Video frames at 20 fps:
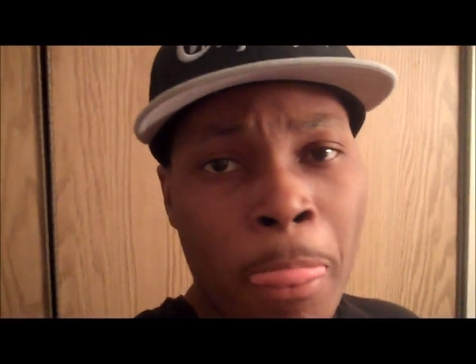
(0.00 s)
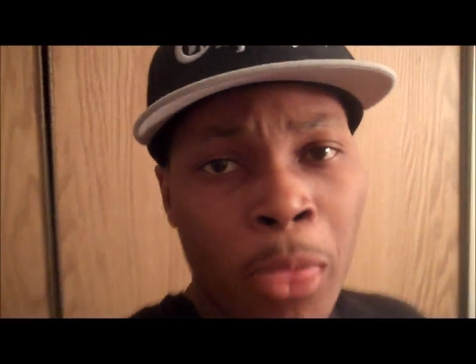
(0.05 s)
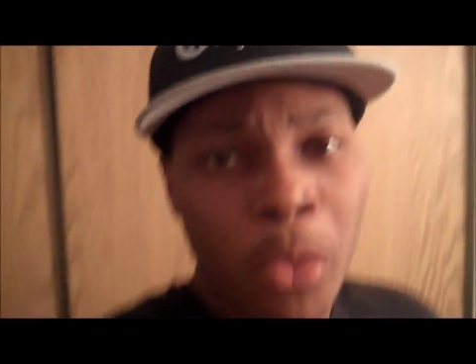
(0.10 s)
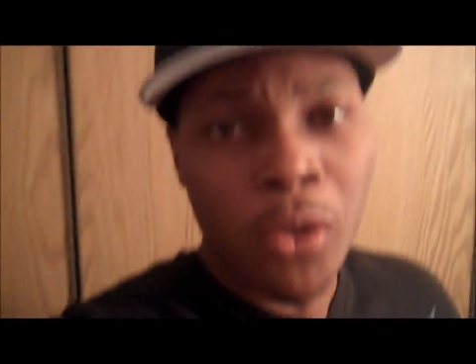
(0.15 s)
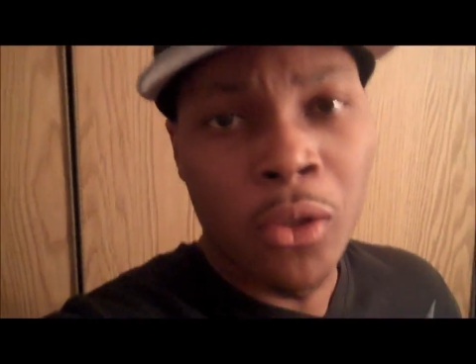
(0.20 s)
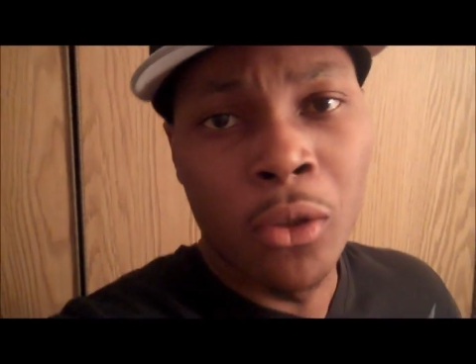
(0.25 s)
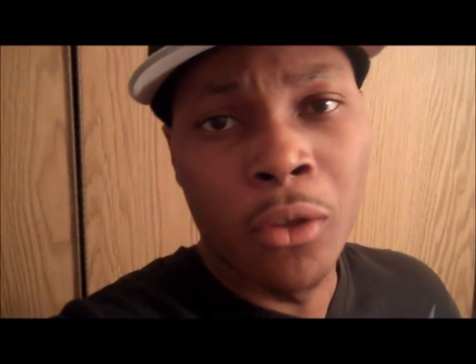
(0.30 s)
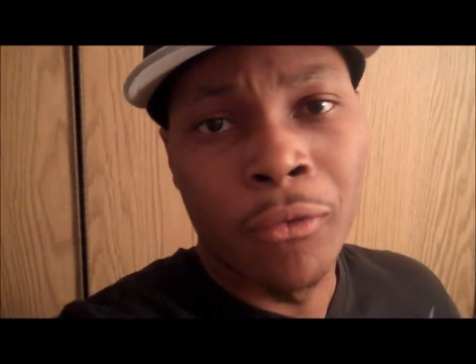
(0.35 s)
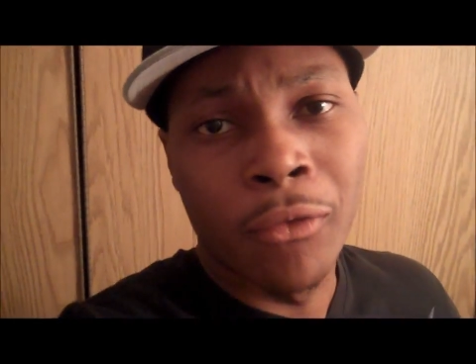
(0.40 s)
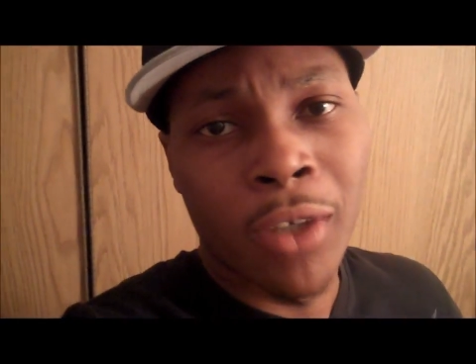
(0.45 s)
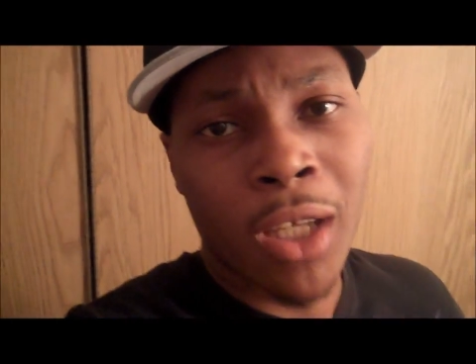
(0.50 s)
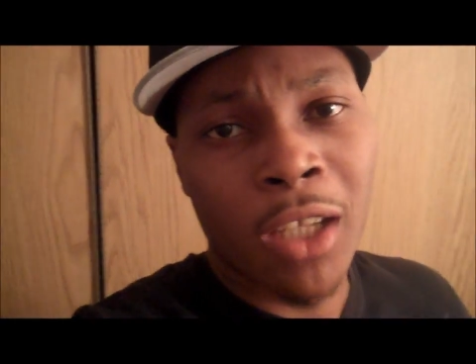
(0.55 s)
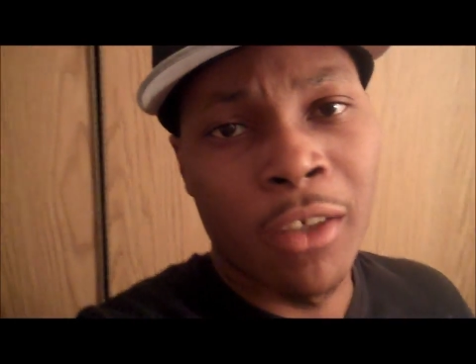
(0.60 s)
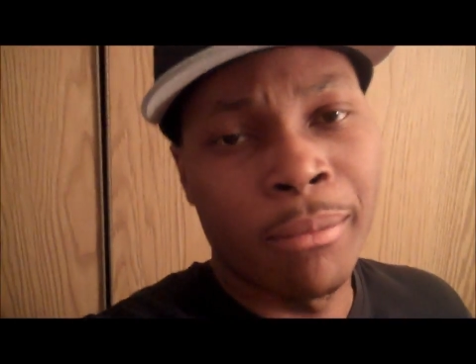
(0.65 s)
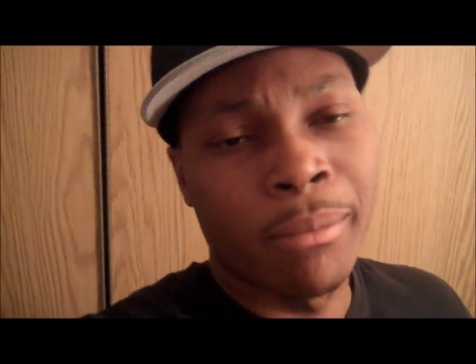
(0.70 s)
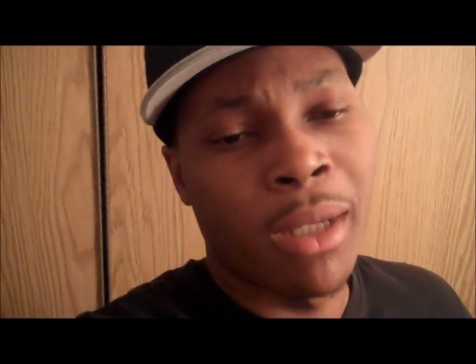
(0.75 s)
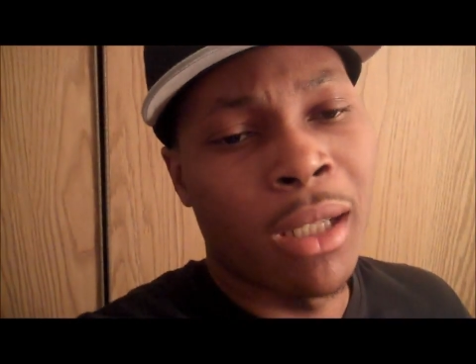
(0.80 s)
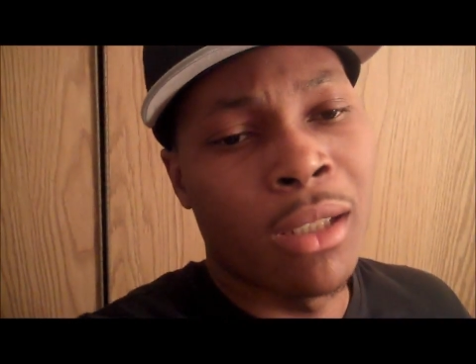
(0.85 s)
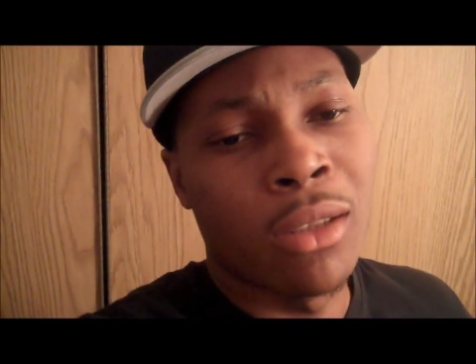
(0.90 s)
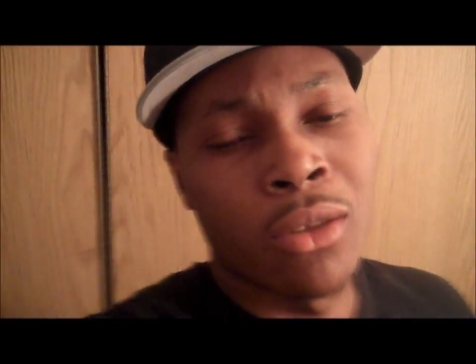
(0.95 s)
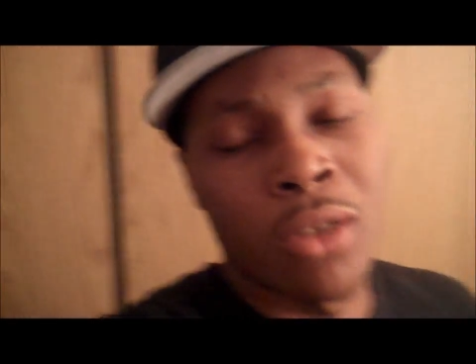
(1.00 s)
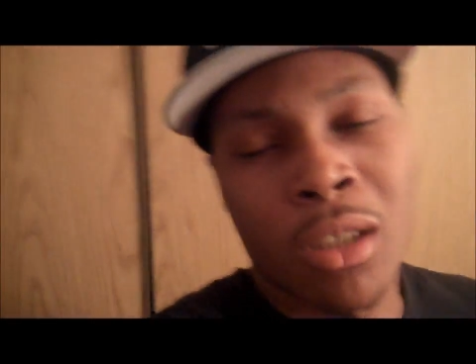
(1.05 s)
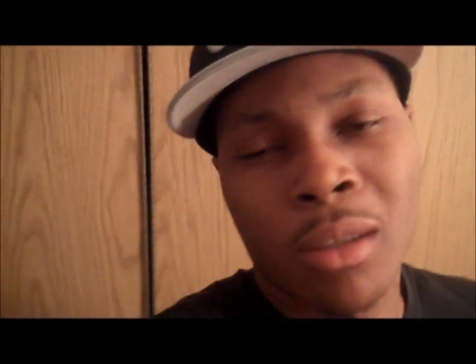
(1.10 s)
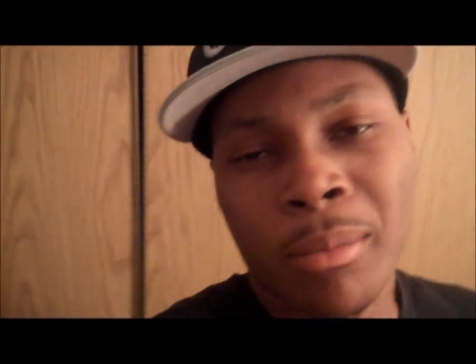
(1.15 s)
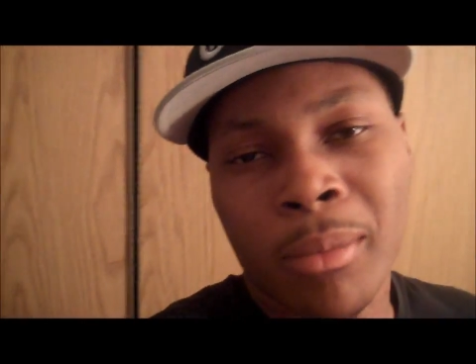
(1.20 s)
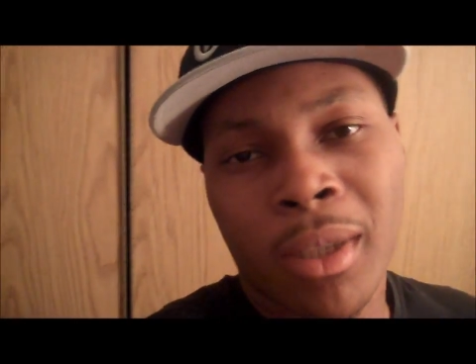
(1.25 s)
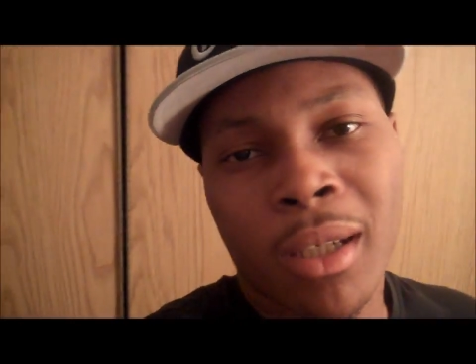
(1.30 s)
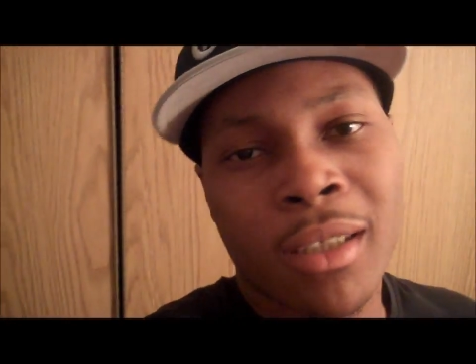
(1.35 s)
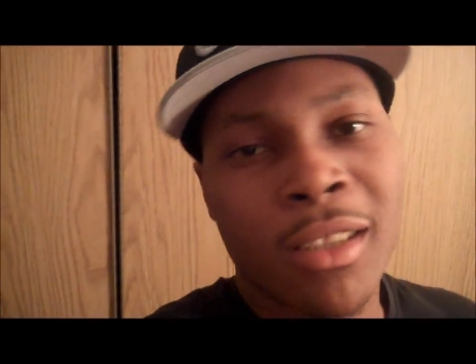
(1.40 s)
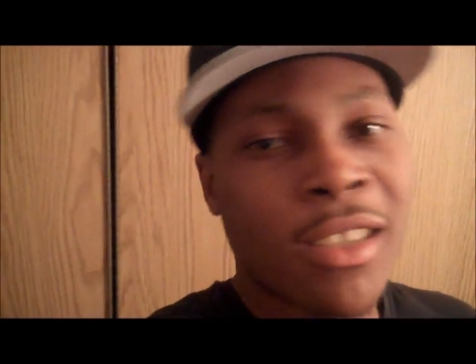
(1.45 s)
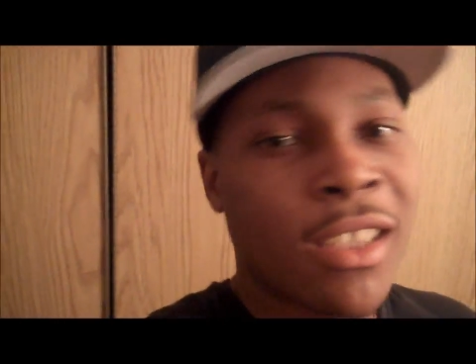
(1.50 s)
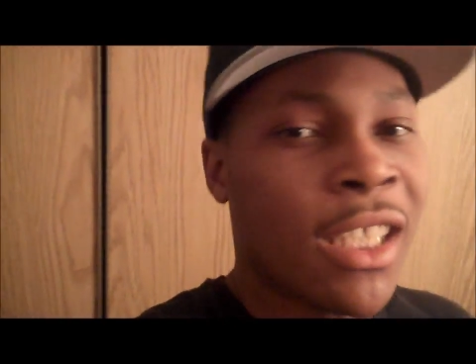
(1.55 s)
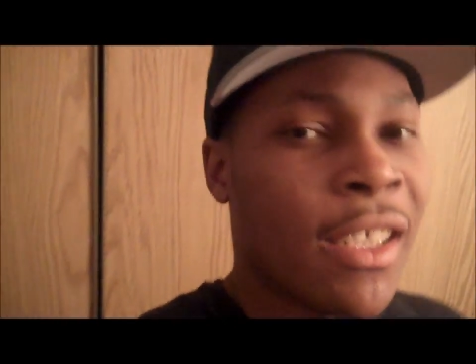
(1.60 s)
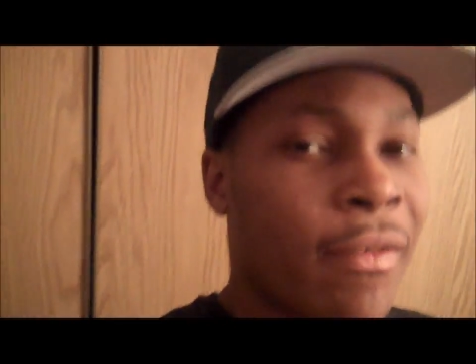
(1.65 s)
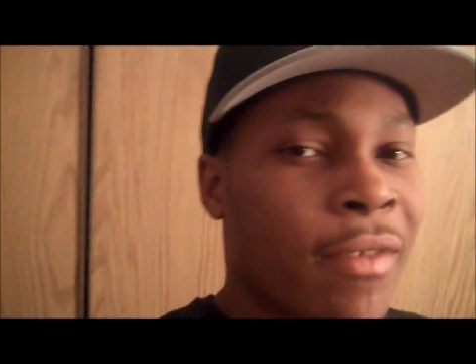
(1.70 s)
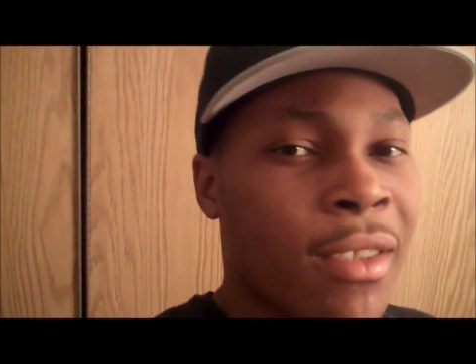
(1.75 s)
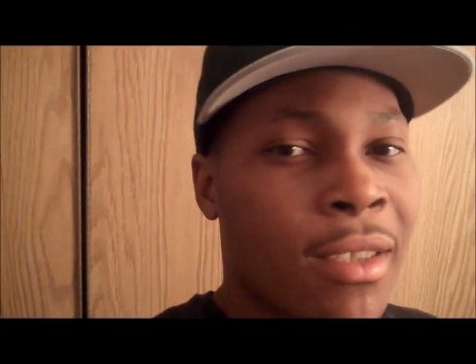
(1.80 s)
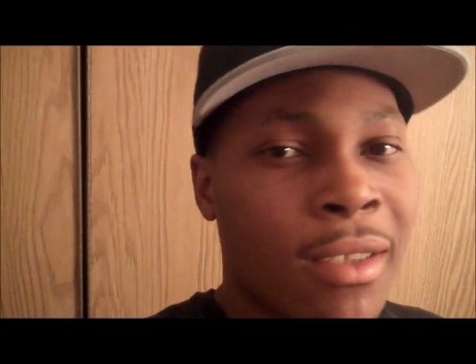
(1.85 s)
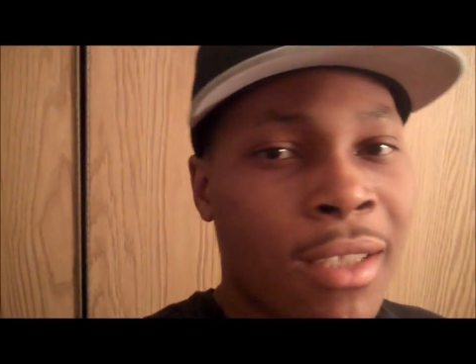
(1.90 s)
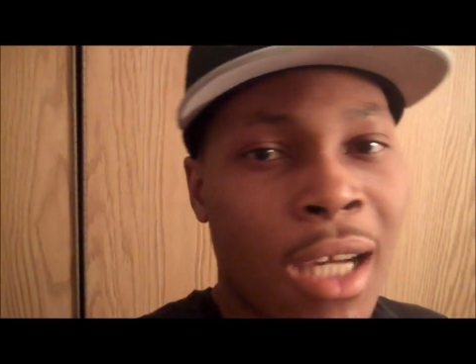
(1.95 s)
you know, for everybody talking about
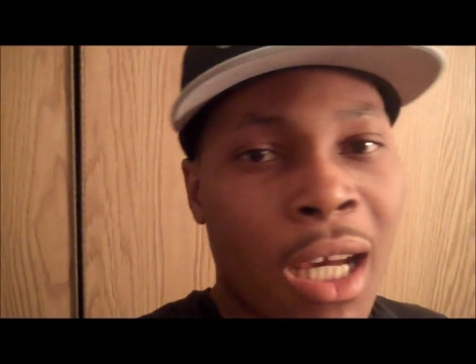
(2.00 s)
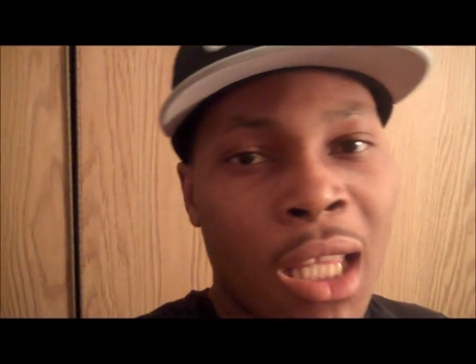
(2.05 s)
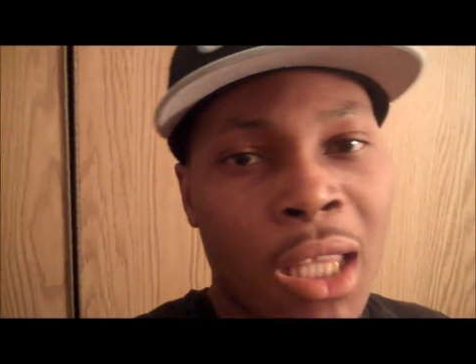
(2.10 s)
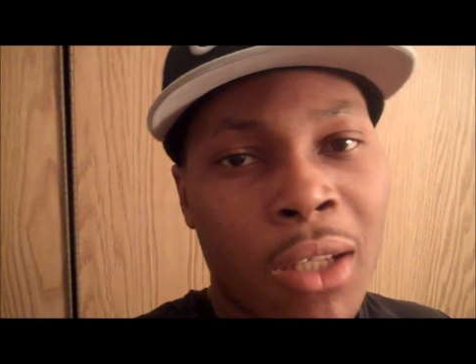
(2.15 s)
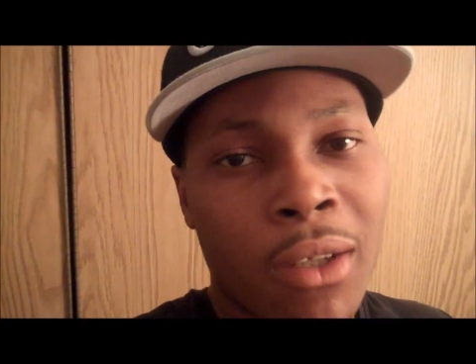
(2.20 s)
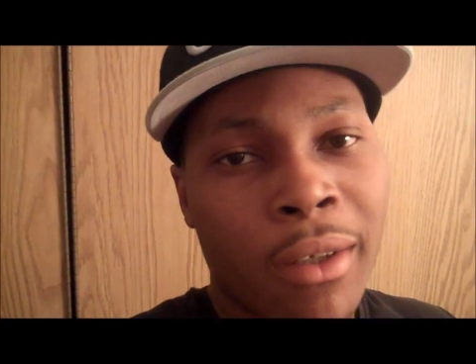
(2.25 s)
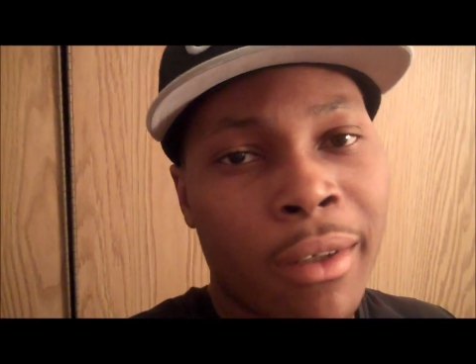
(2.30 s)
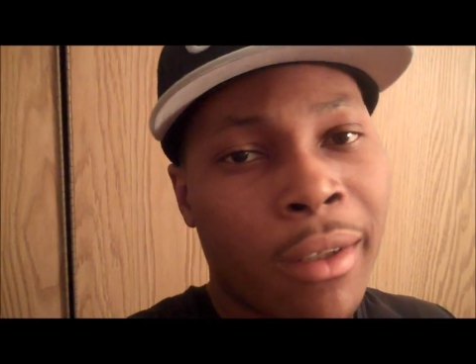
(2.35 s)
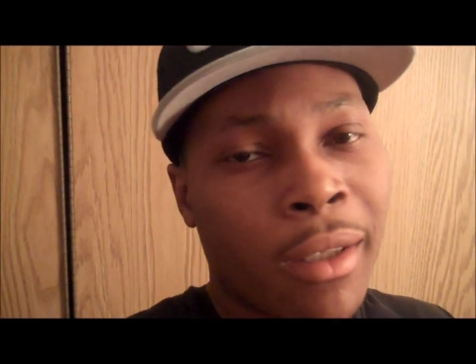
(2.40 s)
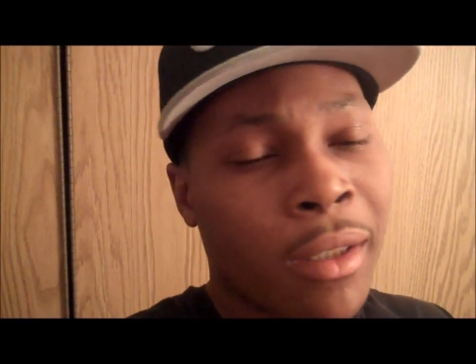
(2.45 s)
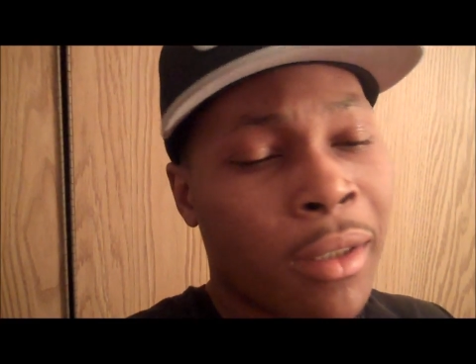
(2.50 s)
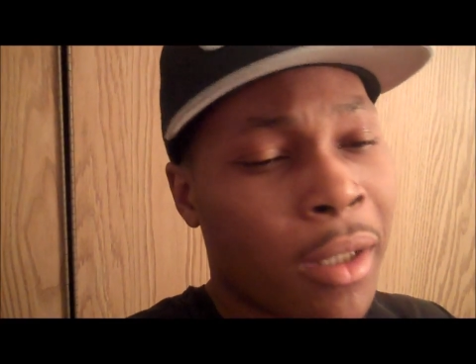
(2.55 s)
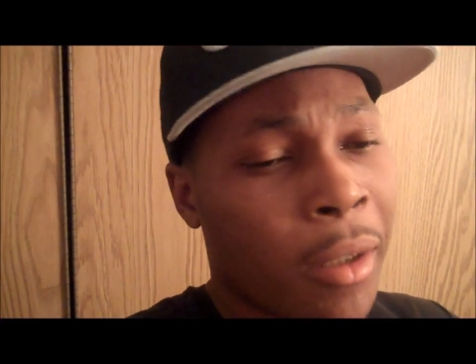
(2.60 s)
Steven Tyler,